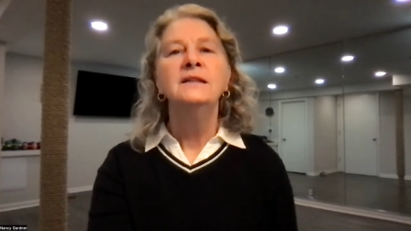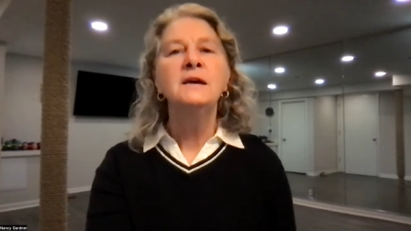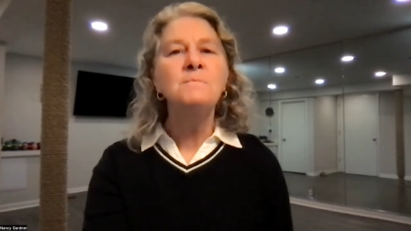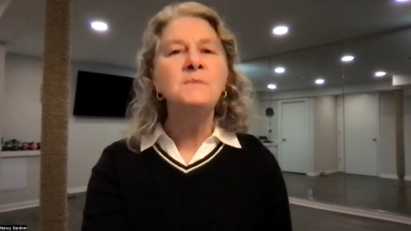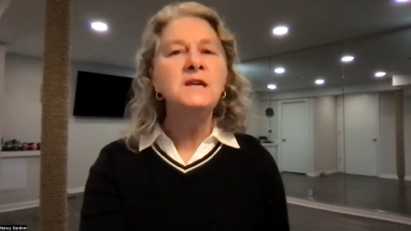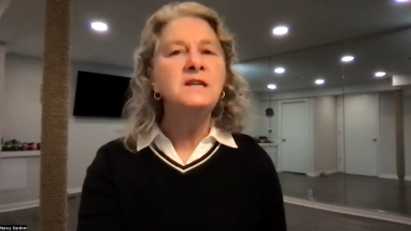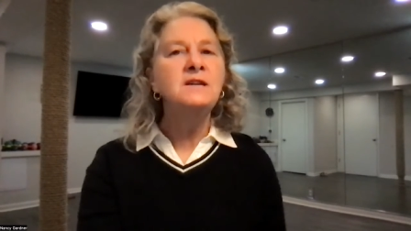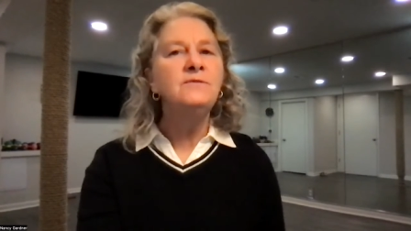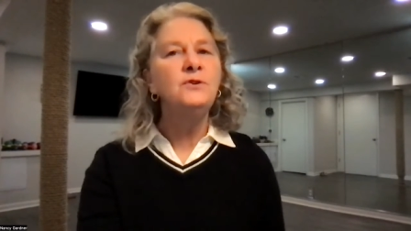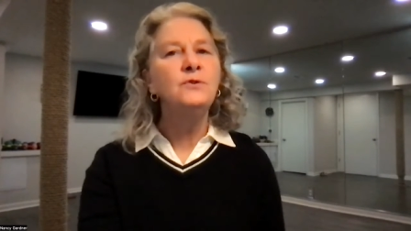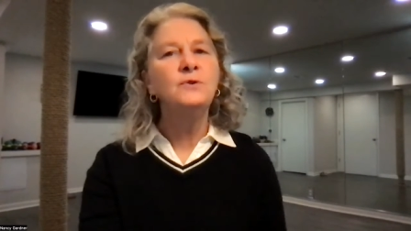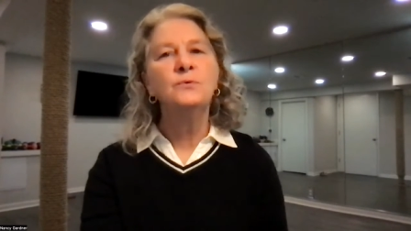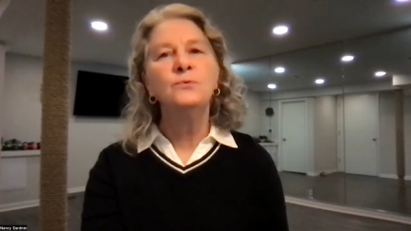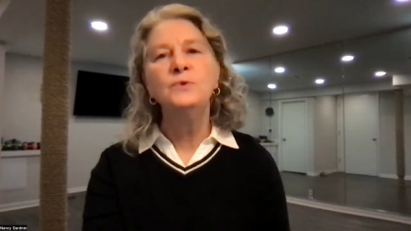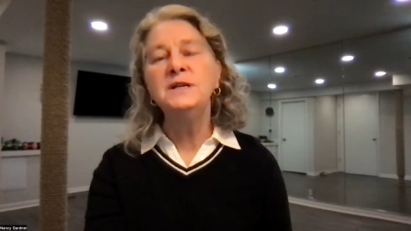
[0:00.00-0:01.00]
Let me give
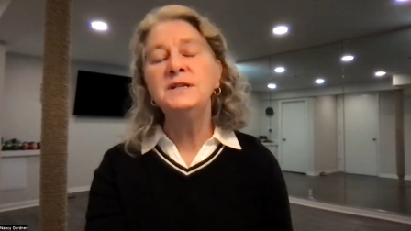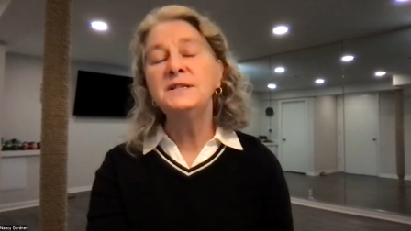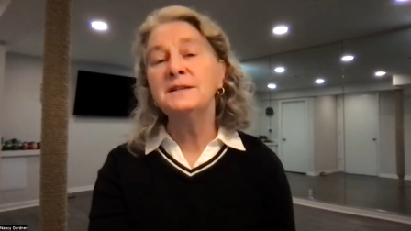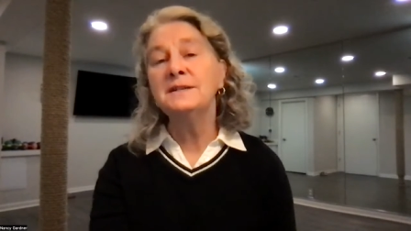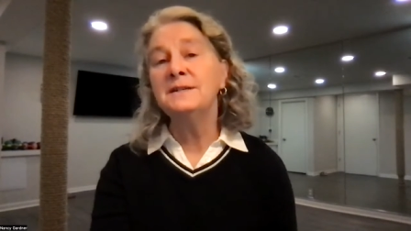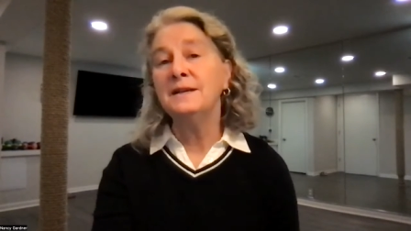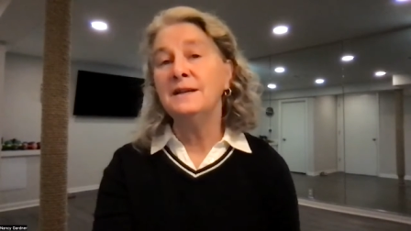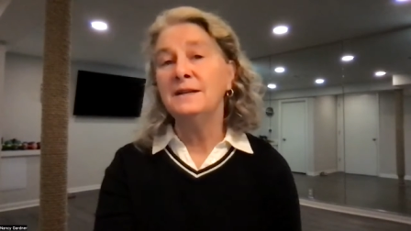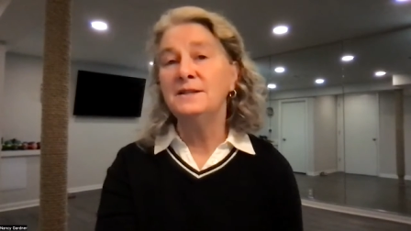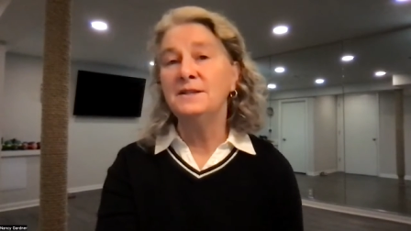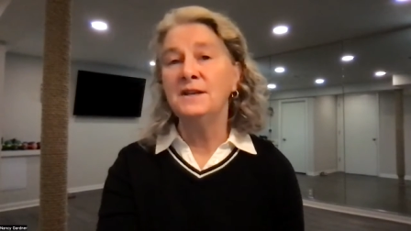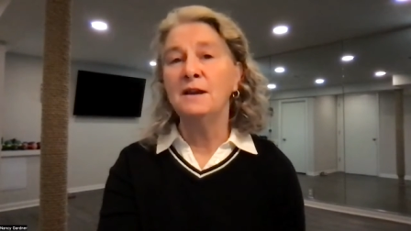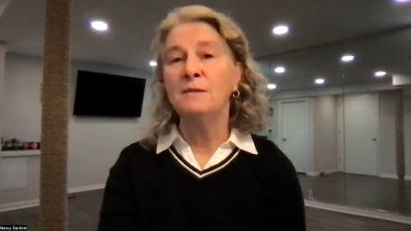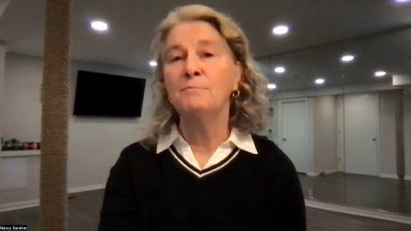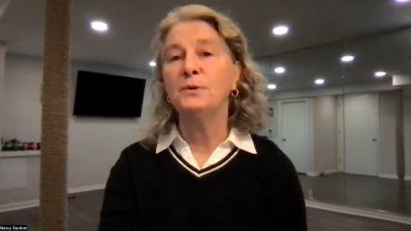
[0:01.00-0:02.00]
you a recent
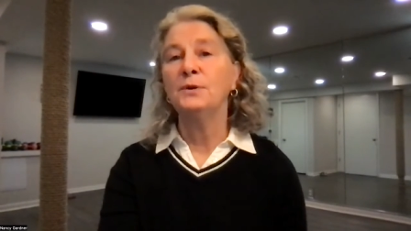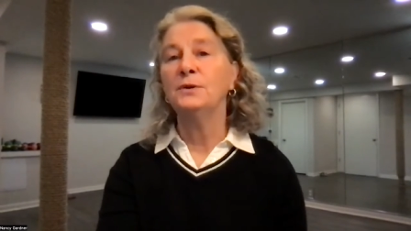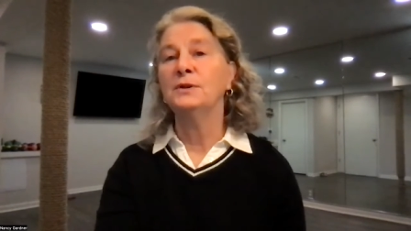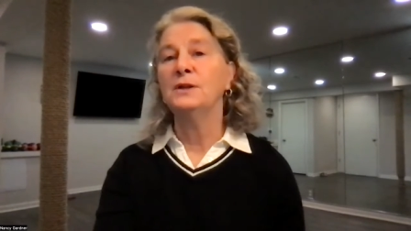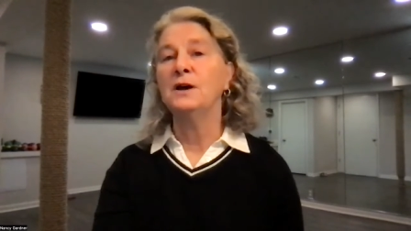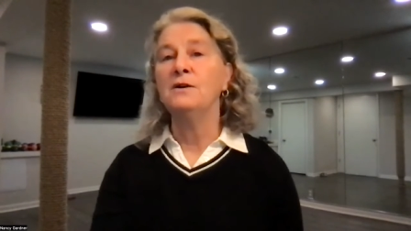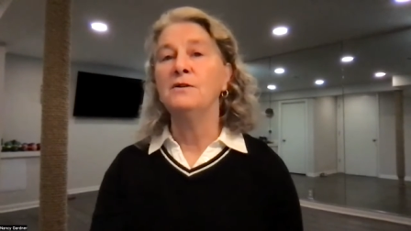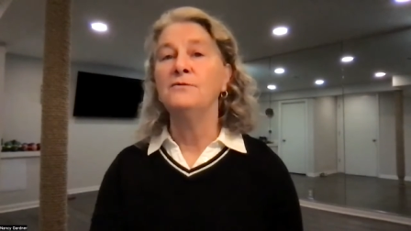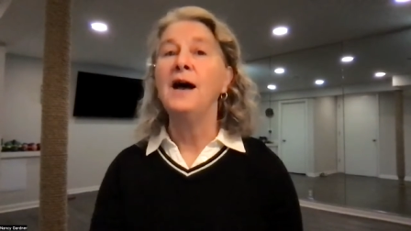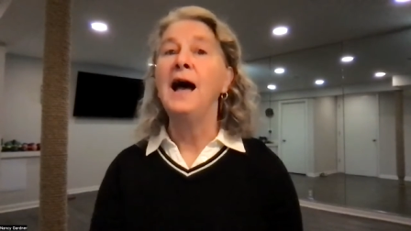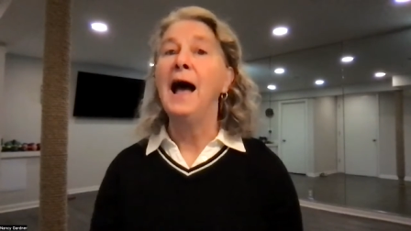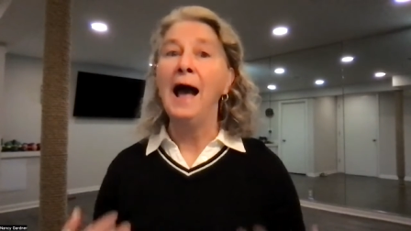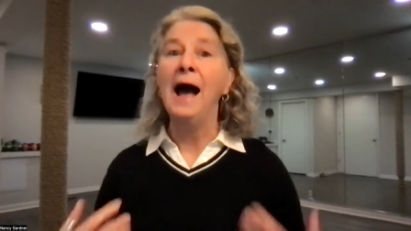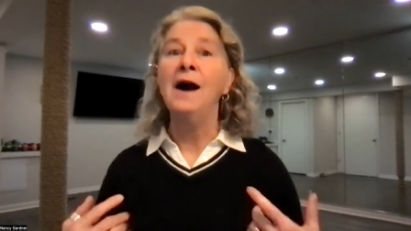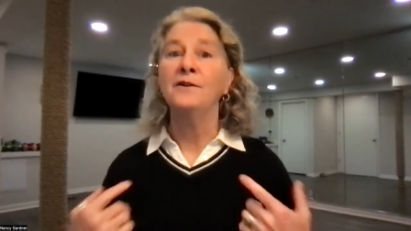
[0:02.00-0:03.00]
example of
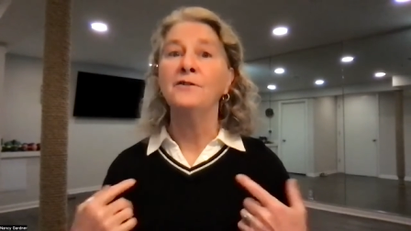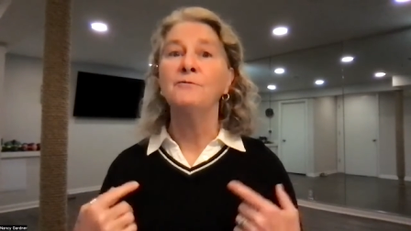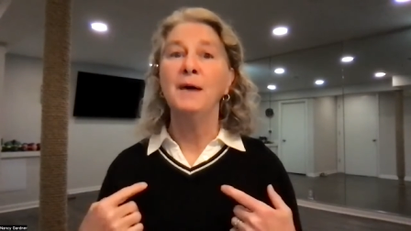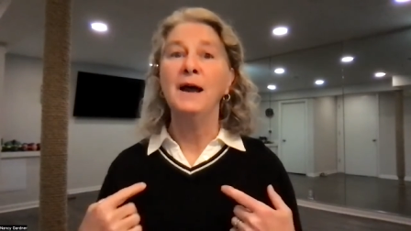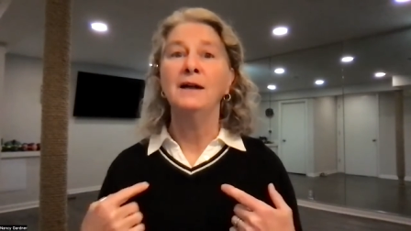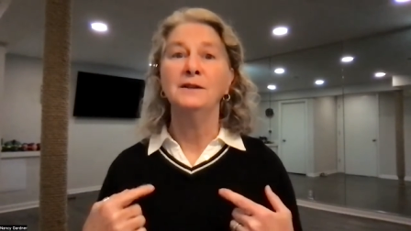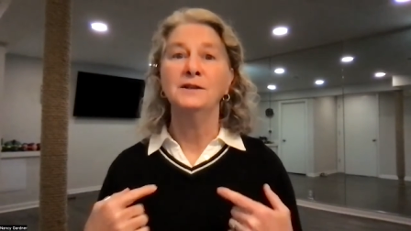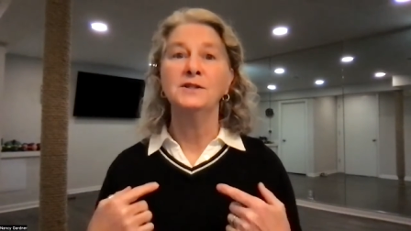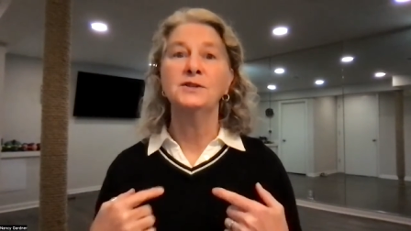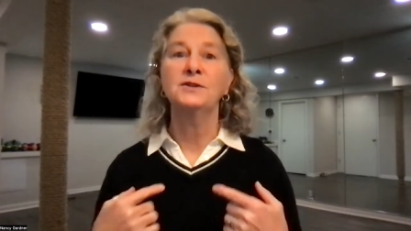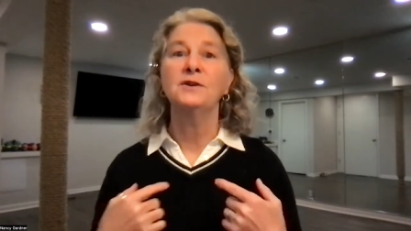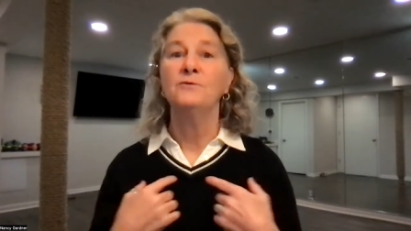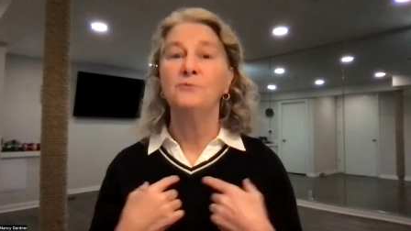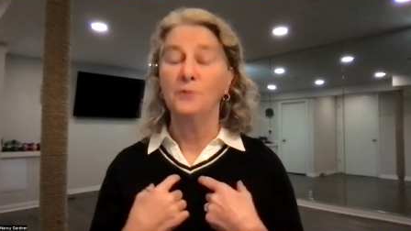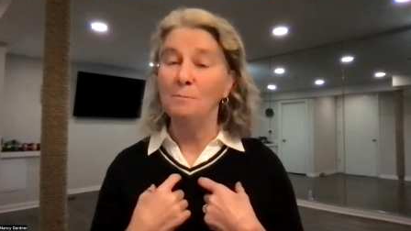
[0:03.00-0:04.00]
out of
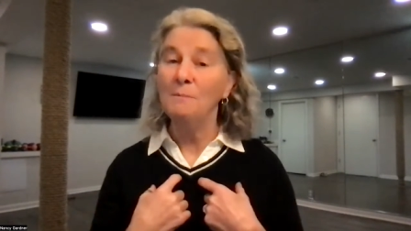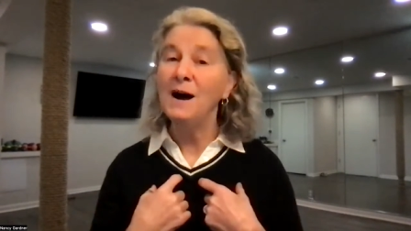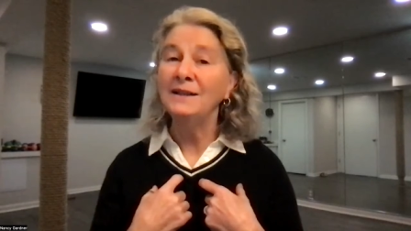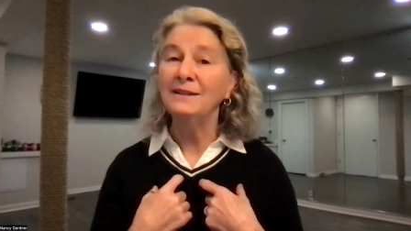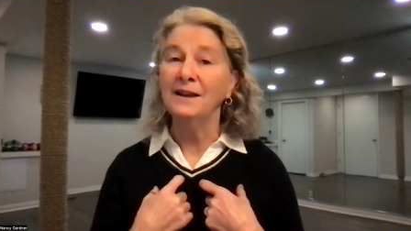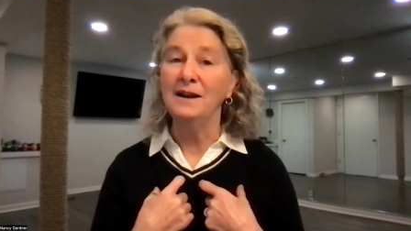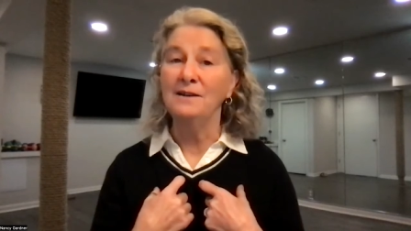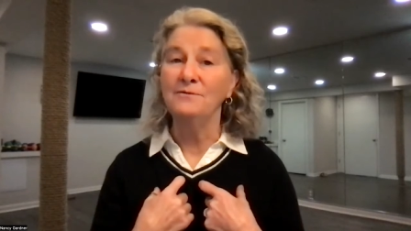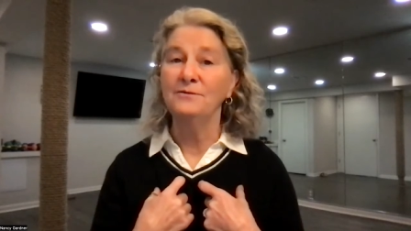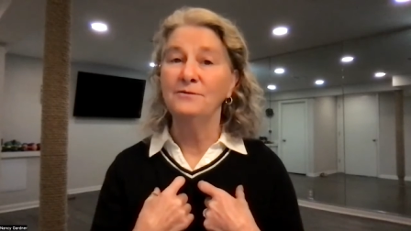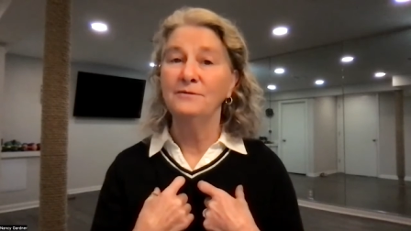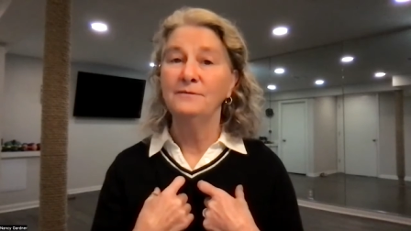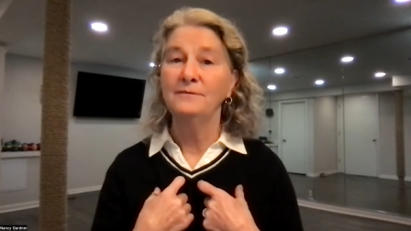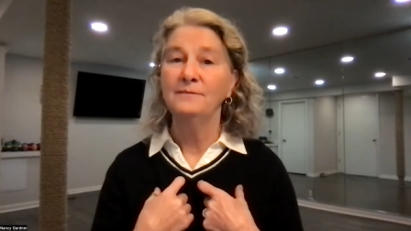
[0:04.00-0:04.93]
balance from my life.